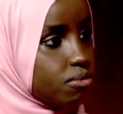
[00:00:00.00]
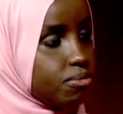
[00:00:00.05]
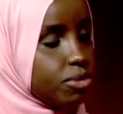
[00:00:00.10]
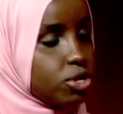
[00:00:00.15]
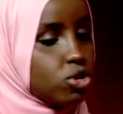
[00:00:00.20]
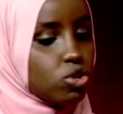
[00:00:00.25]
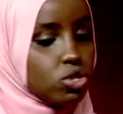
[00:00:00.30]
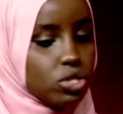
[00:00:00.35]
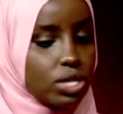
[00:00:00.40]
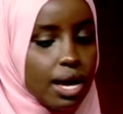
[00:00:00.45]
Ah.
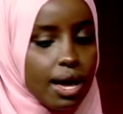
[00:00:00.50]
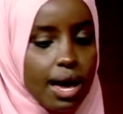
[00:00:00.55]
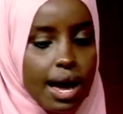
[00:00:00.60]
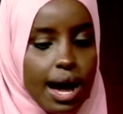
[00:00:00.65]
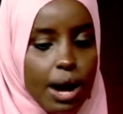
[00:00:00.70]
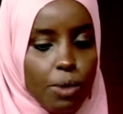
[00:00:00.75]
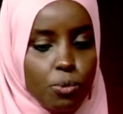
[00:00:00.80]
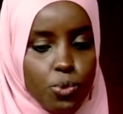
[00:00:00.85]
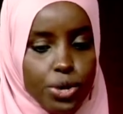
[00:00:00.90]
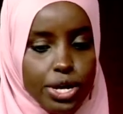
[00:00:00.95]
Because
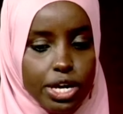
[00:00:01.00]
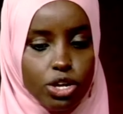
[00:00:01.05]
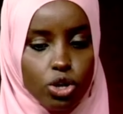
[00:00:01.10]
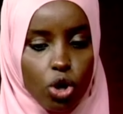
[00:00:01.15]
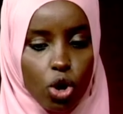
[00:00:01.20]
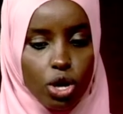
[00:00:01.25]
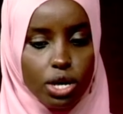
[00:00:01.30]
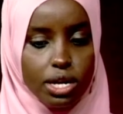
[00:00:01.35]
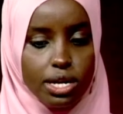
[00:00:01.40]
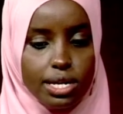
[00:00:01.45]
we
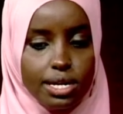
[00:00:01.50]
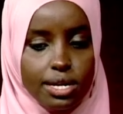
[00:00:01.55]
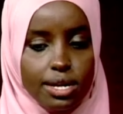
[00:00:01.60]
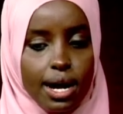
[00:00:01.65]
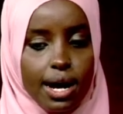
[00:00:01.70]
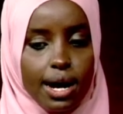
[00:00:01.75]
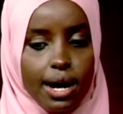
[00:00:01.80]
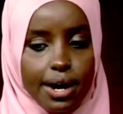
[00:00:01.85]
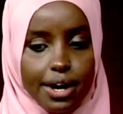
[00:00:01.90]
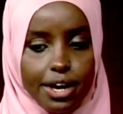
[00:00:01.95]
only
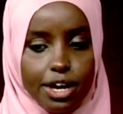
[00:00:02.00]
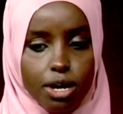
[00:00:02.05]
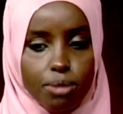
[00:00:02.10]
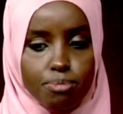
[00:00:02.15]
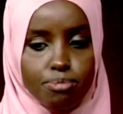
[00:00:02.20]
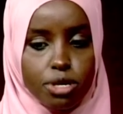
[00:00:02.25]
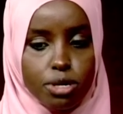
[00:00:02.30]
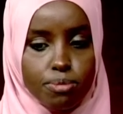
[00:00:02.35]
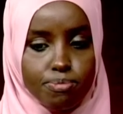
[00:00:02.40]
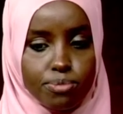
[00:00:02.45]

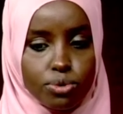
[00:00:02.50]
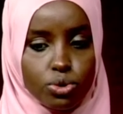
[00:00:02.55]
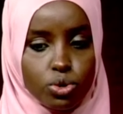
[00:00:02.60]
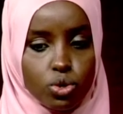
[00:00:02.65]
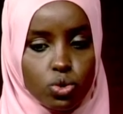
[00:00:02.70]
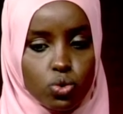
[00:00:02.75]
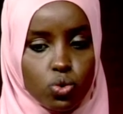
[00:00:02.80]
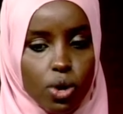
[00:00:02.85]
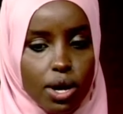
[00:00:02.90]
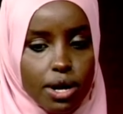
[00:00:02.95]
hire people
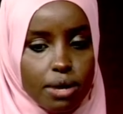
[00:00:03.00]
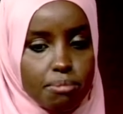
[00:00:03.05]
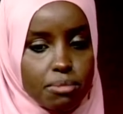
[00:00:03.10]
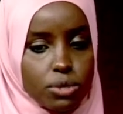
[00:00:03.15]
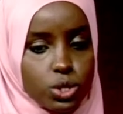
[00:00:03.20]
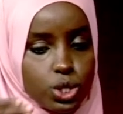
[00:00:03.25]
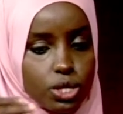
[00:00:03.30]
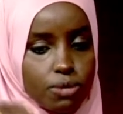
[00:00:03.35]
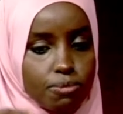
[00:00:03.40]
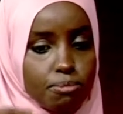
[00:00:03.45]
who are
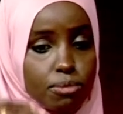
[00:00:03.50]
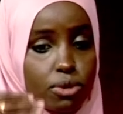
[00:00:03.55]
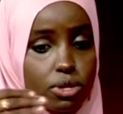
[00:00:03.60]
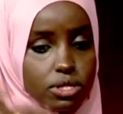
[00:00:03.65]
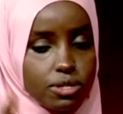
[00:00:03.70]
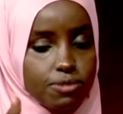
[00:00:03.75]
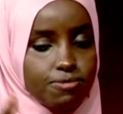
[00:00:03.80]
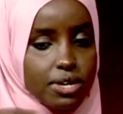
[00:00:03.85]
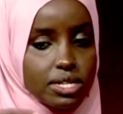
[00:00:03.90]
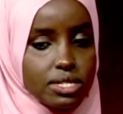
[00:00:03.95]
multi
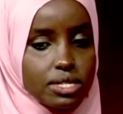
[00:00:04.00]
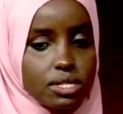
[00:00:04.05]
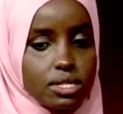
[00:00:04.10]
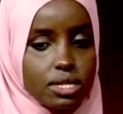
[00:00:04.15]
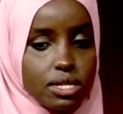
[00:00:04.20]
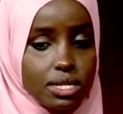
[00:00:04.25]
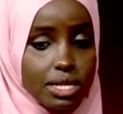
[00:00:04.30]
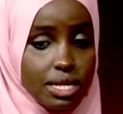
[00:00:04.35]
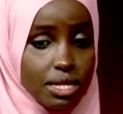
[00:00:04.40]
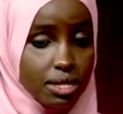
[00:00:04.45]

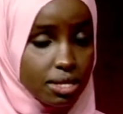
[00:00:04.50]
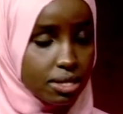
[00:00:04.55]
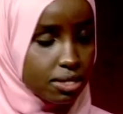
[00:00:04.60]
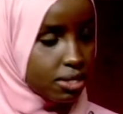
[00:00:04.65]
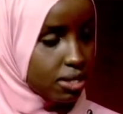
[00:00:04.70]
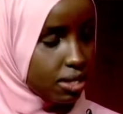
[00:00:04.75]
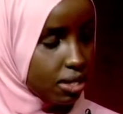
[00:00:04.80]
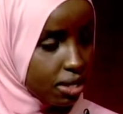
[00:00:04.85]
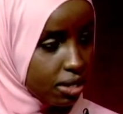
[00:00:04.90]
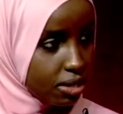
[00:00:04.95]
multifaceted in the
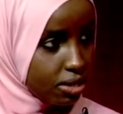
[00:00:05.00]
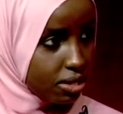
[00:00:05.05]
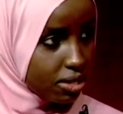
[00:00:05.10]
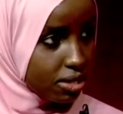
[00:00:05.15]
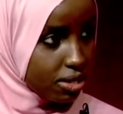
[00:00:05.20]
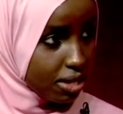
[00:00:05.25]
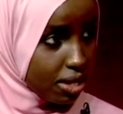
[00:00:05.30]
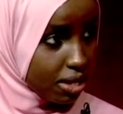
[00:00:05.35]
skills